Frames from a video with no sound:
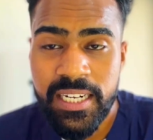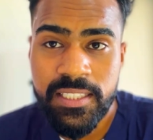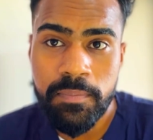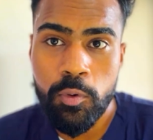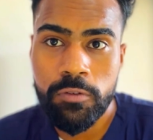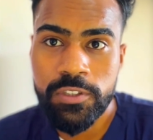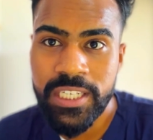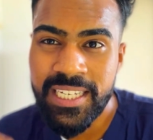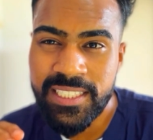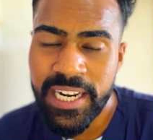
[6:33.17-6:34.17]
it's a book which
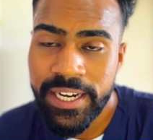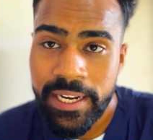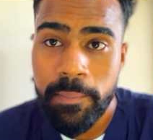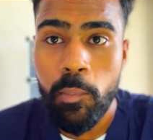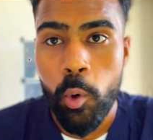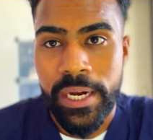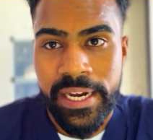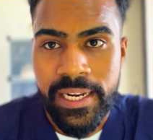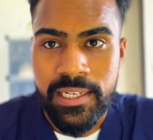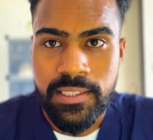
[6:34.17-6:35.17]
has slightly more
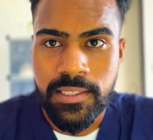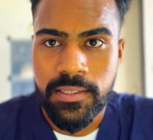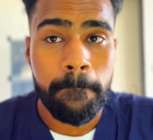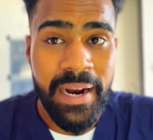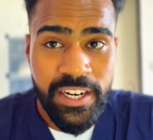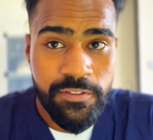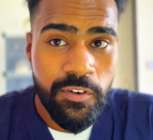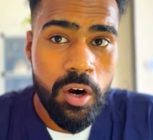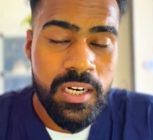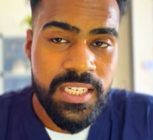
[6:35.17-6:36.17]
details, better
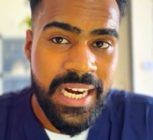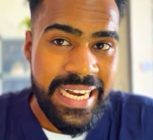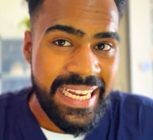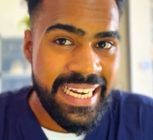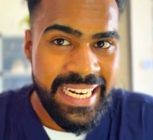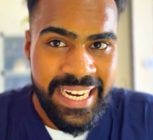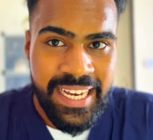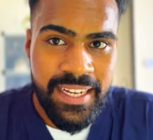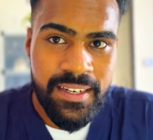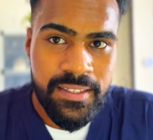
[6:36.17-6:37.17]
for understanding
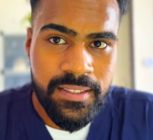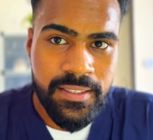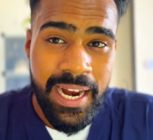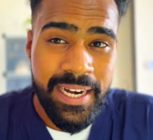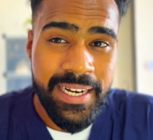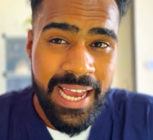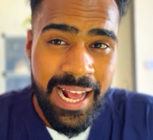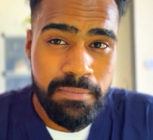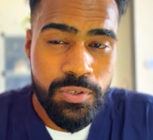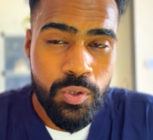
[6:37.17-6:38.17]
clinicals, and
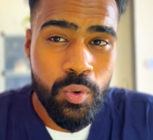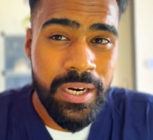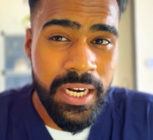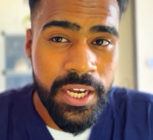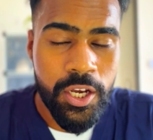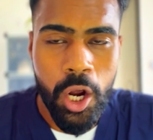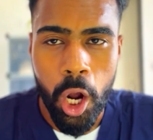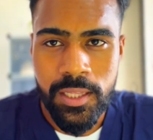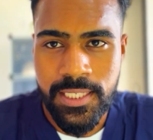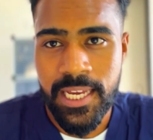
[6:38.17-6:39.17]
helps to clear your
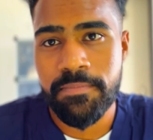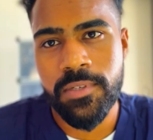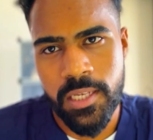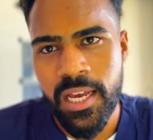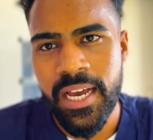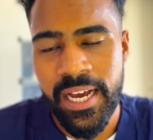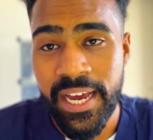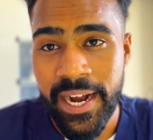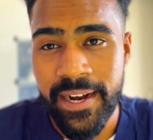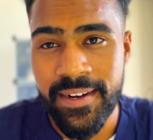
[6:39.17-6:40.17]
concepts
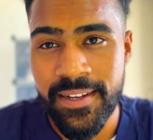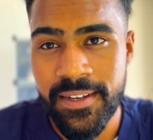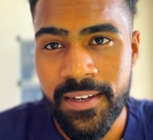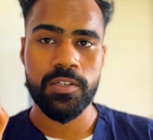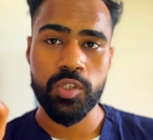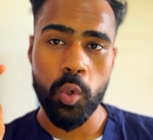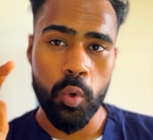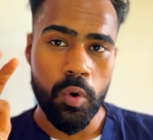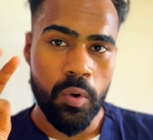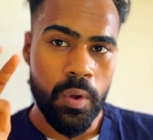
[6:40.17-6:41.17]
greatly.
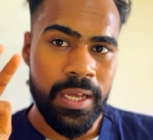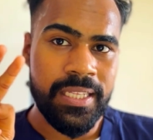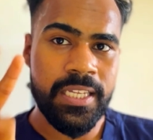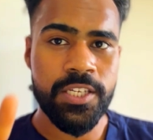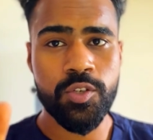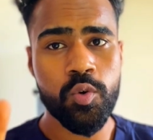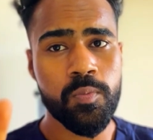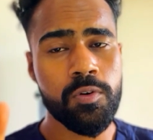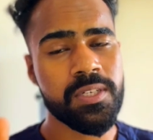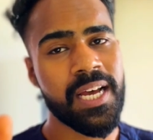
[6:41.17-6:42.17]
So these two
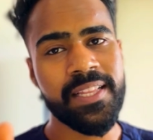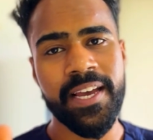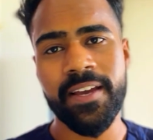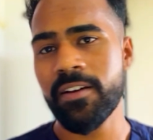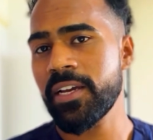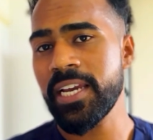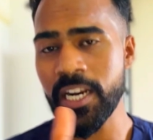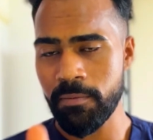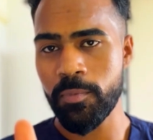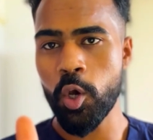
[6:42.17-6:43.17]
books are there
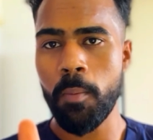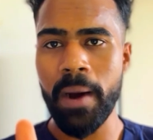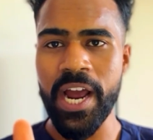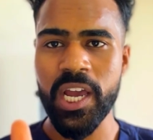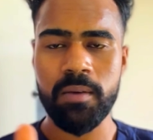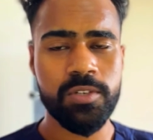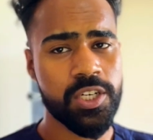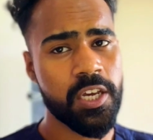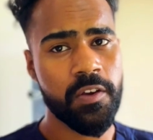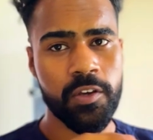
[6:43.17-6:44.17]
in your
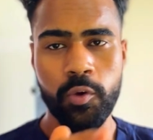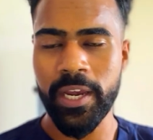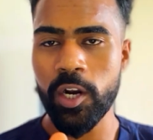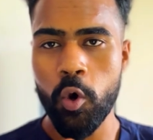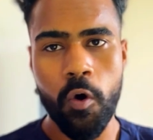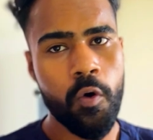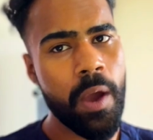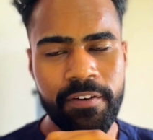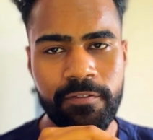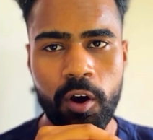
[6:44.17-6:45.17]
biochemistry. You can go
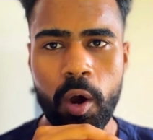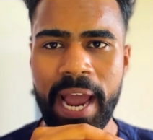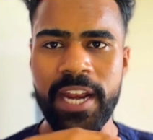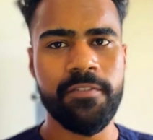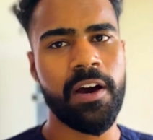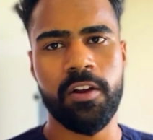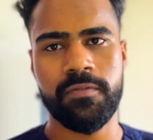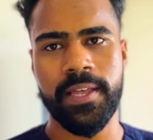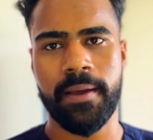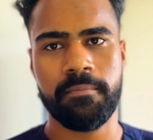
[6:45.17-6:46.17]
for any one of
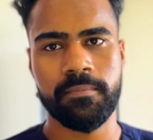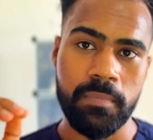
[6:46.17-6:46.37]
them.